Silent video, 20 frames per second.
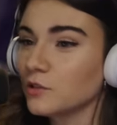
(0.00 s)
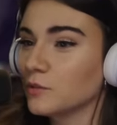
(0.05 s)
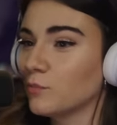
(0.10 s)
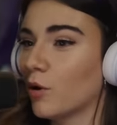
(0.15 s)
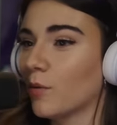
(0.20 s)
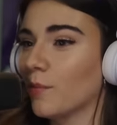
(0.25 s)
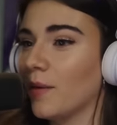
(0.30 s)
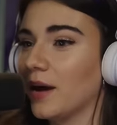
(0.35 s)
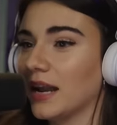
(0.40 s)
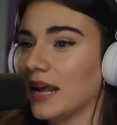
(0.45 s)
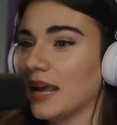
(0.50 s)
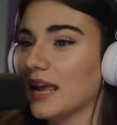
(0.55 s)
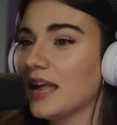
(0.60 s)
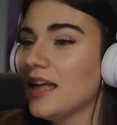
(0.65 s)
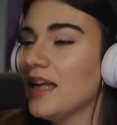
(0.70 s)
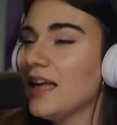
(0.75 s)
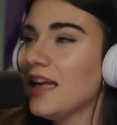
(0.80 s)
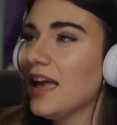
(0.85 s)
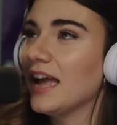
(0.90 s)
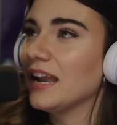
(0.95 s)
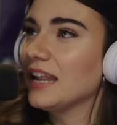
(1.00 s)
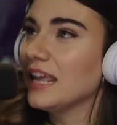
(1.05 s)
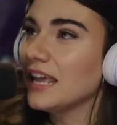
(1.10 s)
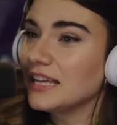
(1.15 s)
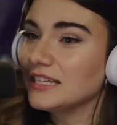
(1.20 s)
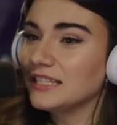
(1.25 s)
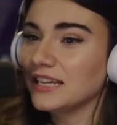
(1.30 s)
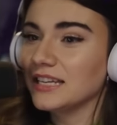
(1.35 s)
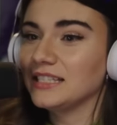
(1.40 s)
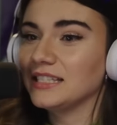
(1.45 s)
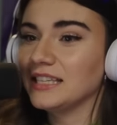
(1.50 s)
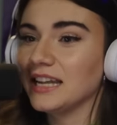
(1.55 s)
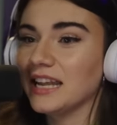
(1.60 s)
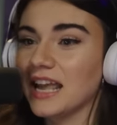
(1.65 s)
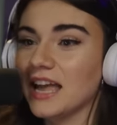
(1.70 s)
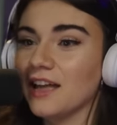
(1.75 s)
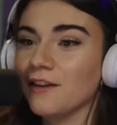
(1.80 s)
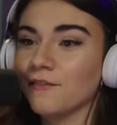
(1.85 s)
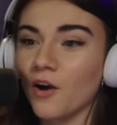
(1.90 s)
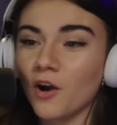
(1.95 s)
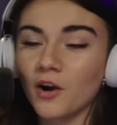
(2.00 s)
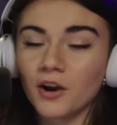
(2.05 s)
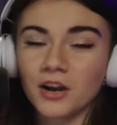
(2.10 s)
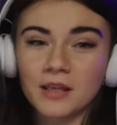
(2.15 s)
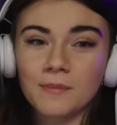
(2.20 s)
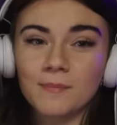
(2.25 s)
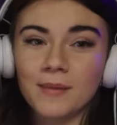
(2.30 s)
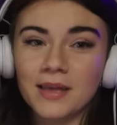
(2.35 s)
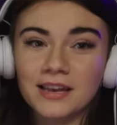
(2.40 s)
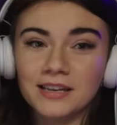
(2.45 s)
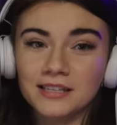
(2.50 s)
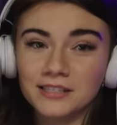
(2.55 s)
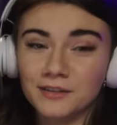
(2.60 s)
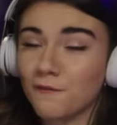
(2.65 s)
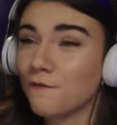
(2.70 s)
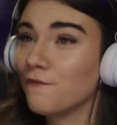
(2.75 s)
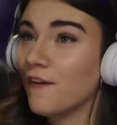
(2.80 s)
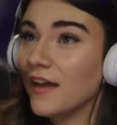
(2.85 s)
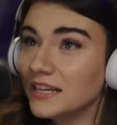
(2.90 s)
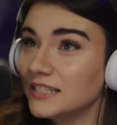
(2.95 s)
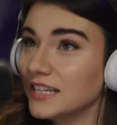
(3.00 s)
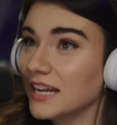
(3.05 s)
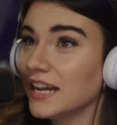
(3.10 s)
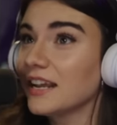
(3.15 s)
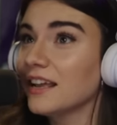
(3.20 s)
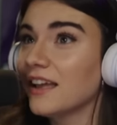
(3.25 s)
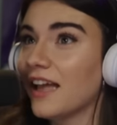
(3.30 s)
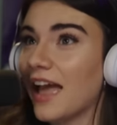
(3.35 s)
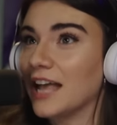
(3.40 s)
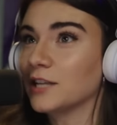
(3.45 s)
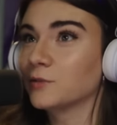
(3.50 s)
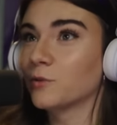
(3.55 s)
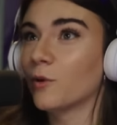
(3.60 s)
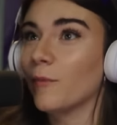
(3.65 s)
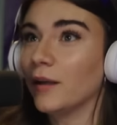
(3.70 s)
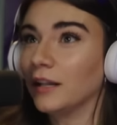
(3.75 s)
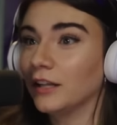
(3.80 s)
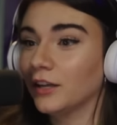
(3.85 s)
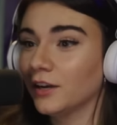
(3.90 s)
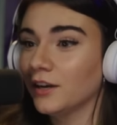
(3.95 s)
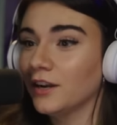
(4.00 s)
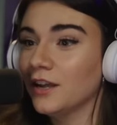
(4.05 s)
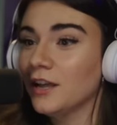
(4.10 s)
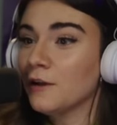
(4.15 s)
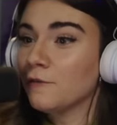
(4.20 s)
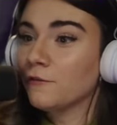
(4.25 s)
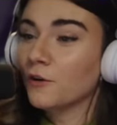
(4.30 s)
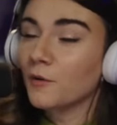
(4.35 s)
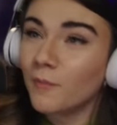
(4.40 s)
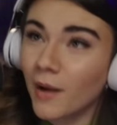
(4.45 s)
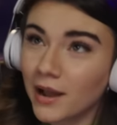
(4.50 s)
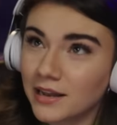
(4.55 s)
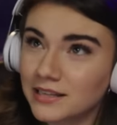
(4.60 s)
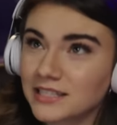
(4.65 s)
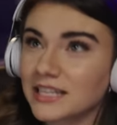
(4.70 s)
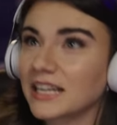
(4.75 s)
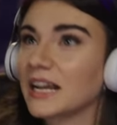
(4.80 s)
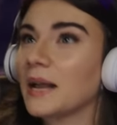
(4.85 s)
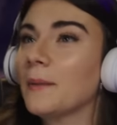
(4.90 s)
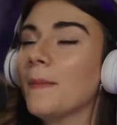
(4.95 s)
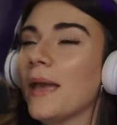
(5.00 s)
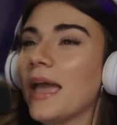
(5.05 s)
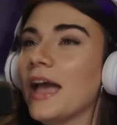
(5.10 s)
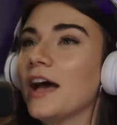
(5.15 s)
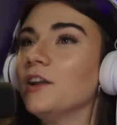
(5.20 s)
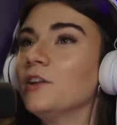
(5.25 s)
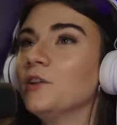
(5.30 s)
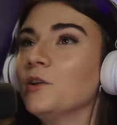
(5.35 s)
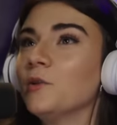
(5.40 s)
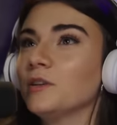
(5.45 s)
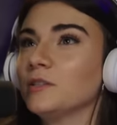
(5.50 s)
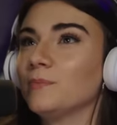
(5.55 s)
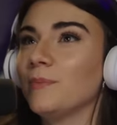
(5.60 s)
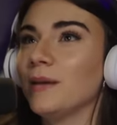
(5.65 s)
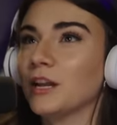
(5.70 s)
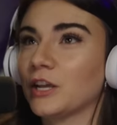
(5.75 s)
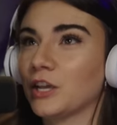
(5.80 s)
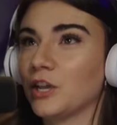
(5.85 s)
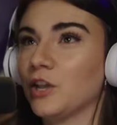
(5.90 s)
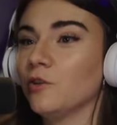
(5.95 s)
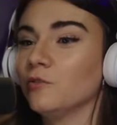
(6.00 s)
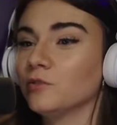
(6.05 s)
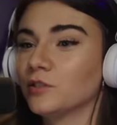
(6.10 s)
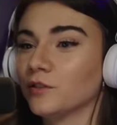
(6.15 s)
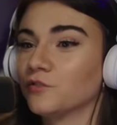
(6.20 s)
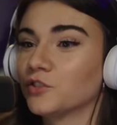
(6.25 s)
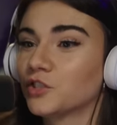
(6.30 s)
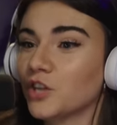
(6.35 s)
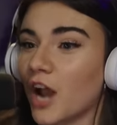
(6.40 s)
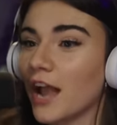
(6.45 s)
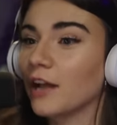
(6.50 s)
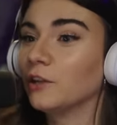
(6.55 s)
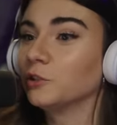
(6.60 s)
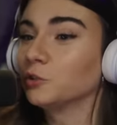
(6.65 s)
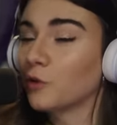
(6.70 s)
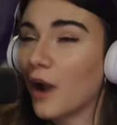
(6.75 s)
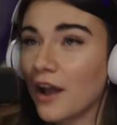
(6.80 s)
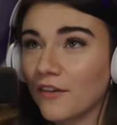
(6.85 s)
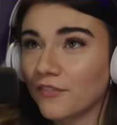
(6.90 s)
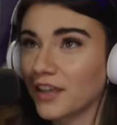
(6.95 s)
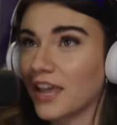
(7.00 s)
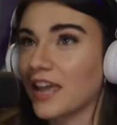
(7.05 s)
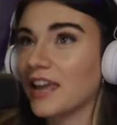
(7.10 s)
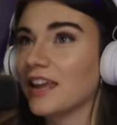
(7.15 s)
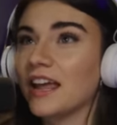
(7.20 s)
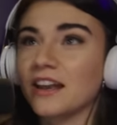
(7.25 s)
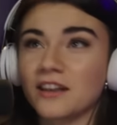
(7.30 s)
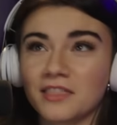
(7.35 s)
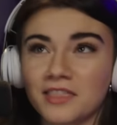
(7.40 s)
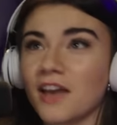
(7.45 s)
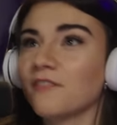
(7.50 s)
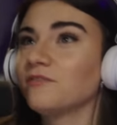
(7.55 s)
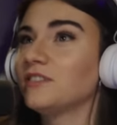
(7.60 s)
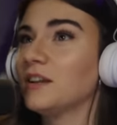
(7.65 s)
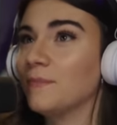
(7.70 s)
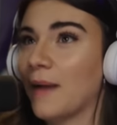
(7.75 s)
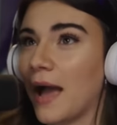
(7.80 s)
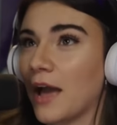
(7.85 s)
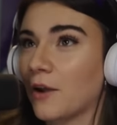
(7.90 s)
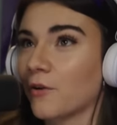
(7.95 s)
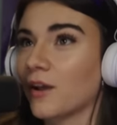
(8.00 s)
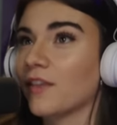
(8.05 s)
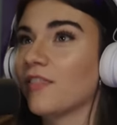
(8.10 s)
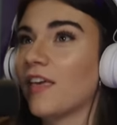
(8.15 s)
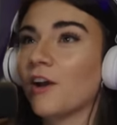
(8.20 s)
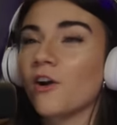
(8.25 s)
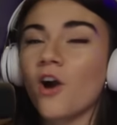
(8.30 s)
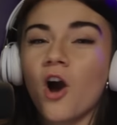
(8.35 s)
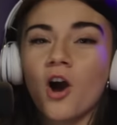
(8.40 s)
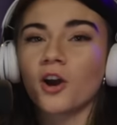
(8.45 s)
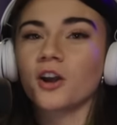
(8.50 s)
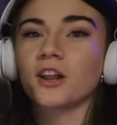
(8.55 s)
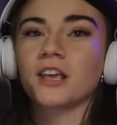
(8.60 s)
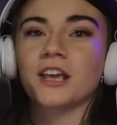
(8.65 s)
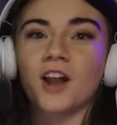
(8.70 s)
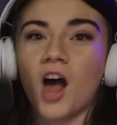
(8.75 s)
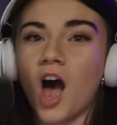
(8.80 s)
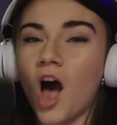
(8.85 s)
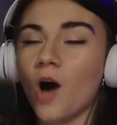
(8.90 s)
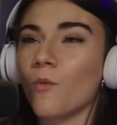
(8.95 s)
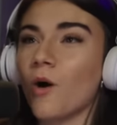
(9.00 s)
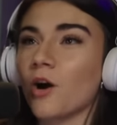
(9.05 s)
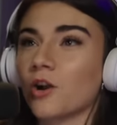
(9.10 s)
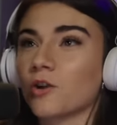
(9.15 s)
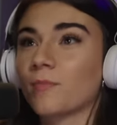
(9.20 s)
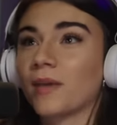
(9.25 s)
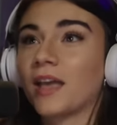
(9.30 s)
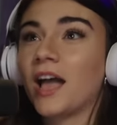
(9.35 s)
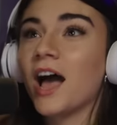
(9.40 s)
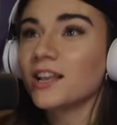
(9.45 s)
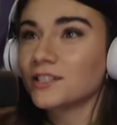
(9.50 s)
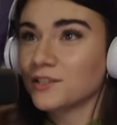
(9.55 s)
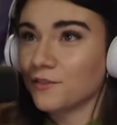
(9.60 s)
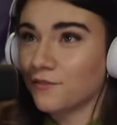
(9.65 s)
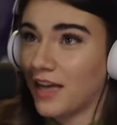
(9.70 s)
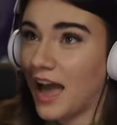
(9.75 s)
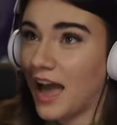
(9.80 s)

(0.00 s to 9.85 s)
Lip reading: lose more money. And he and DC have already been defending Ezra Miller for months, like a man who has been accused of child trafficking and theft and battery. They are already in hot water because of